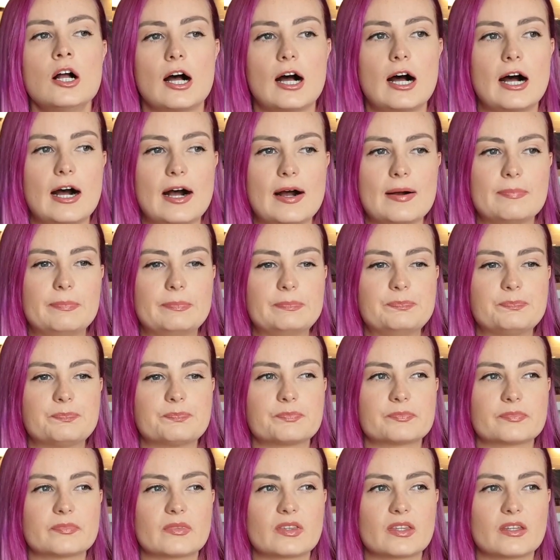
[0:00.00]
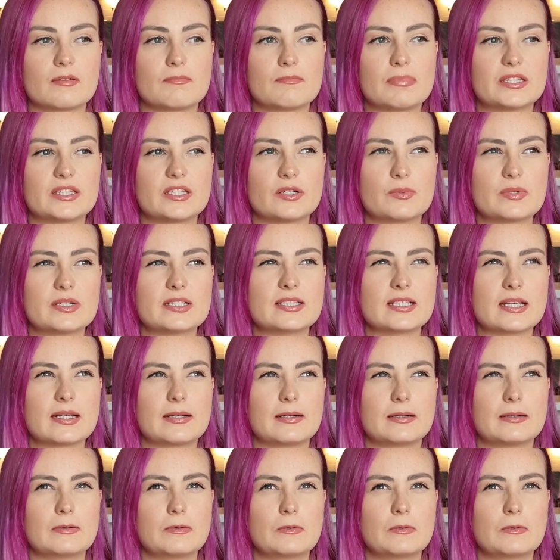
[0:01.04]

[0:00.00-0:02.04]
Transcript: Um, but there was like,